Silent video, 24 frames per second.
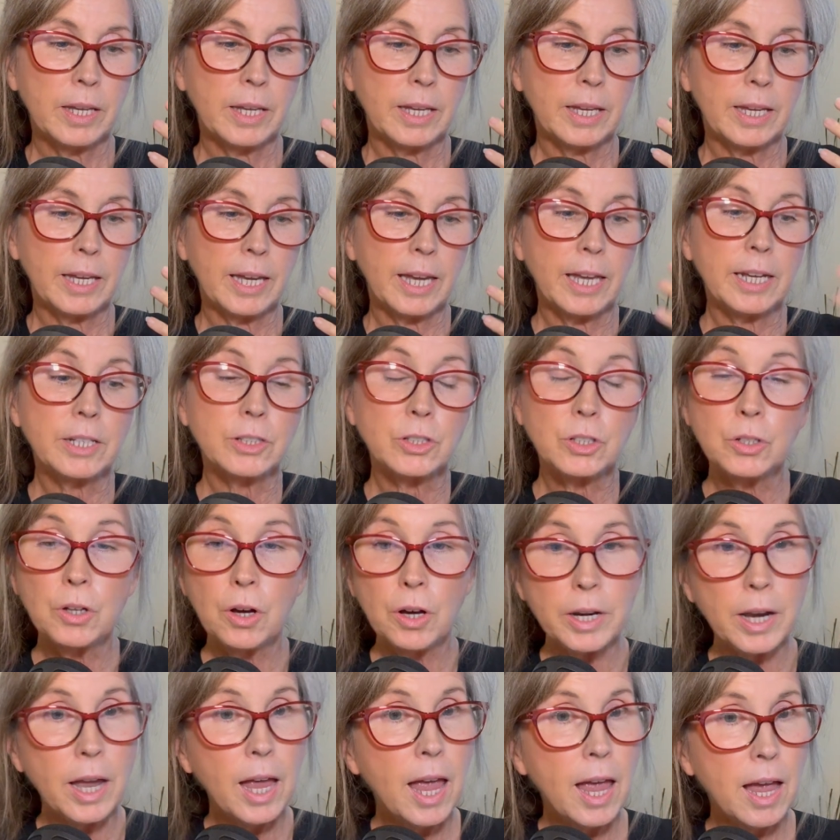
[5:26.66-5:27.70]
it is not
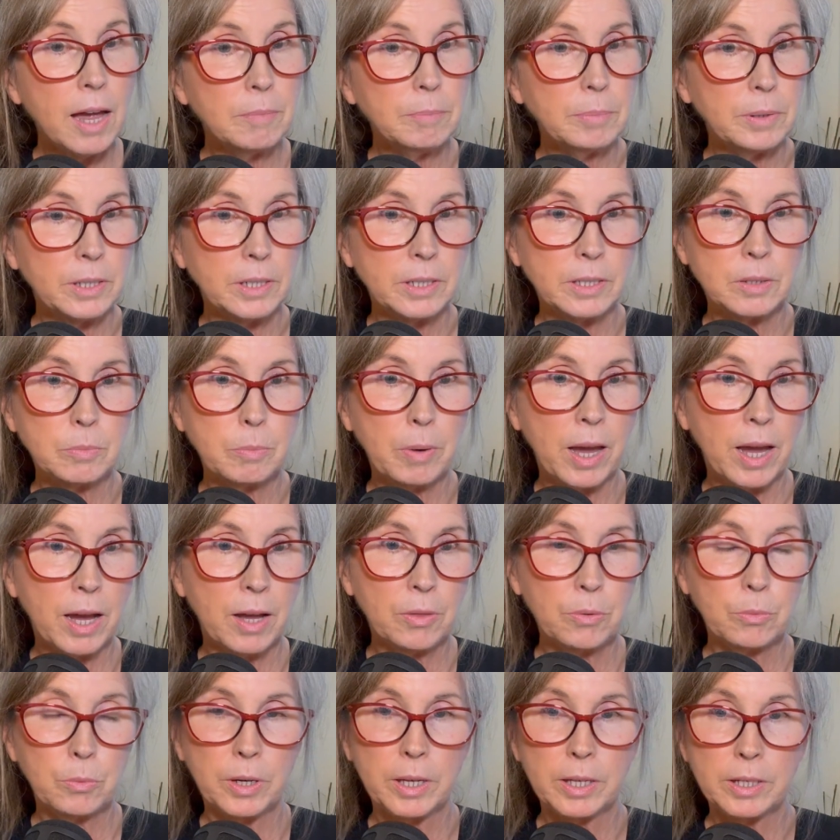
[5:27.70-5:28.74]
a happiness
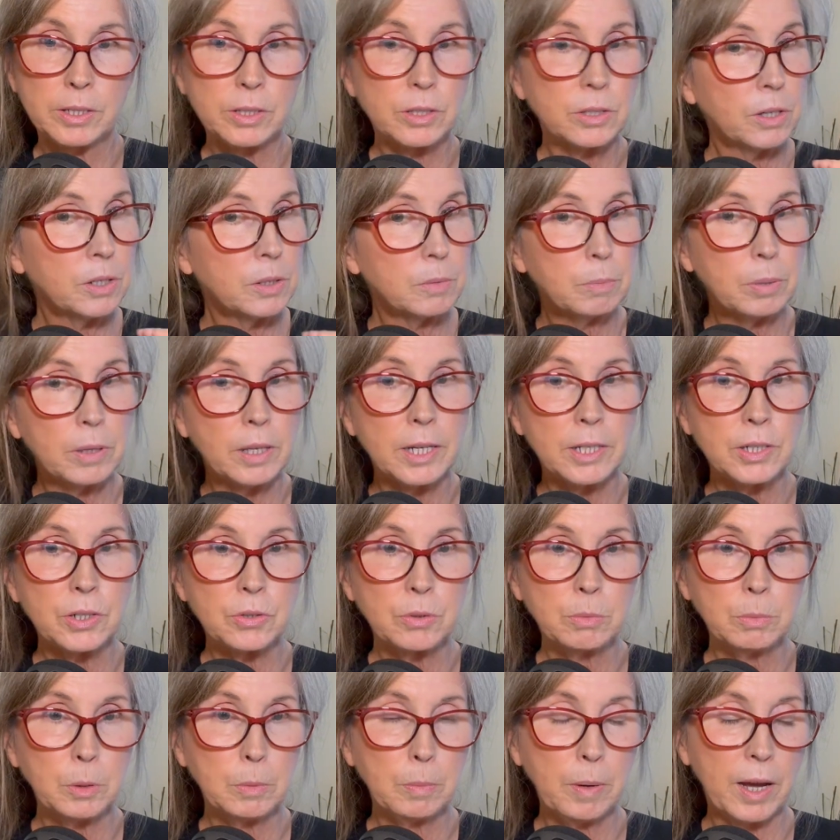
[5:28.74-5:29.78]
pathway. It is not a
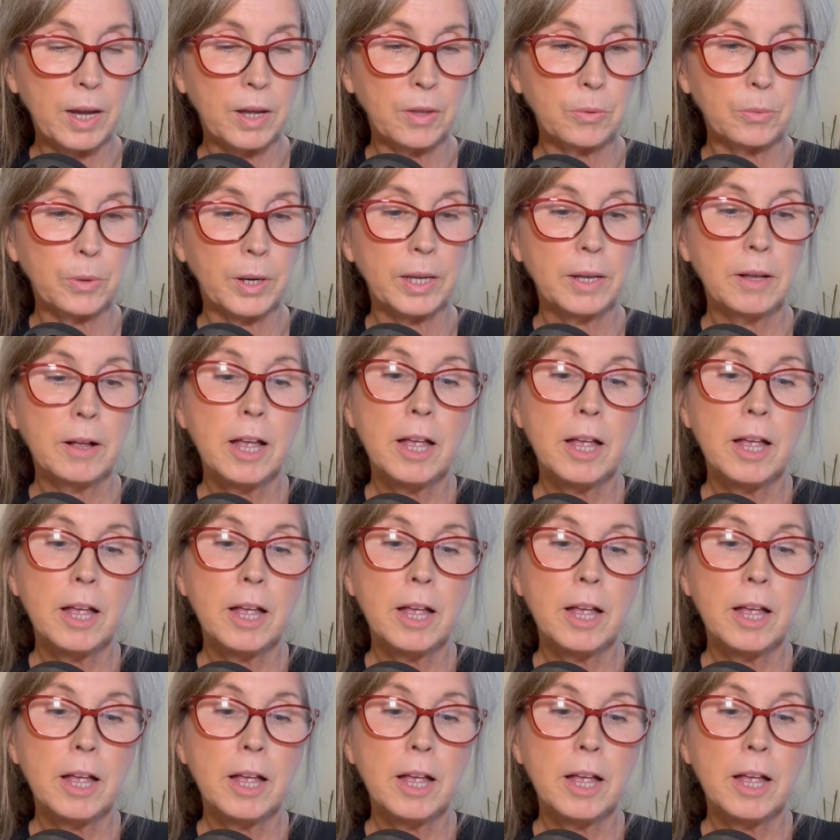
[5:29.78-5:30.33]
pleasurable pathway.